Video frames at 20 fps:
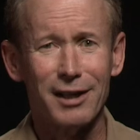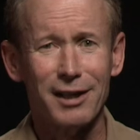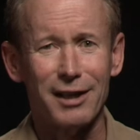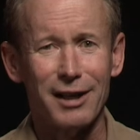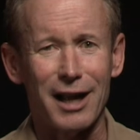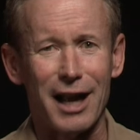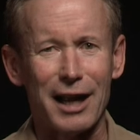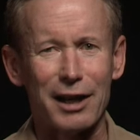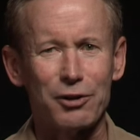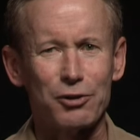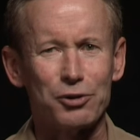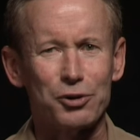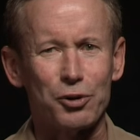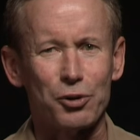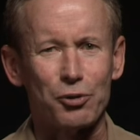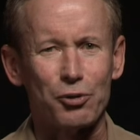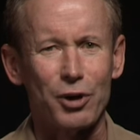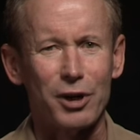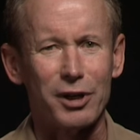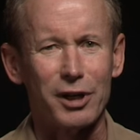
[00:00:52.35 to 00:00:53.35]
Hackers are
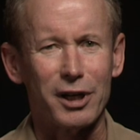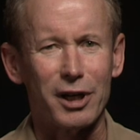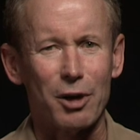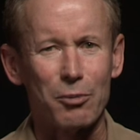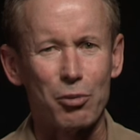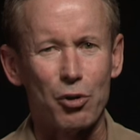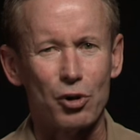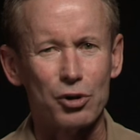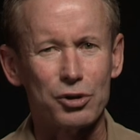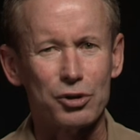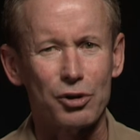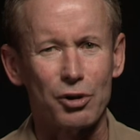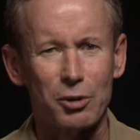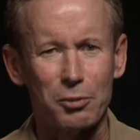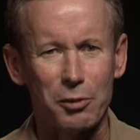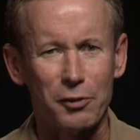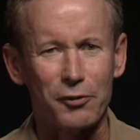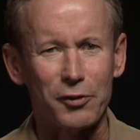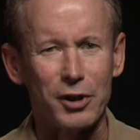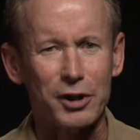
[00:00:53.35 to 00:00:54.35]
threatening our personal and
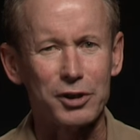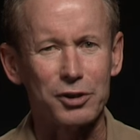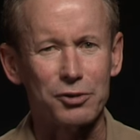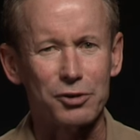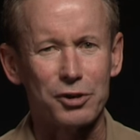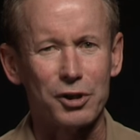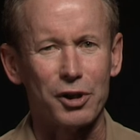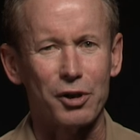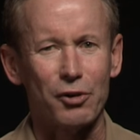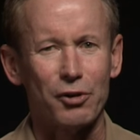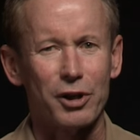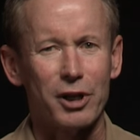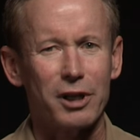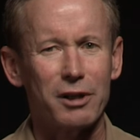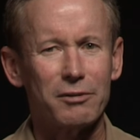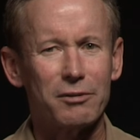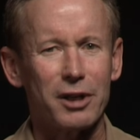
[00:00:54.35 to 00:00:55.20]
professional security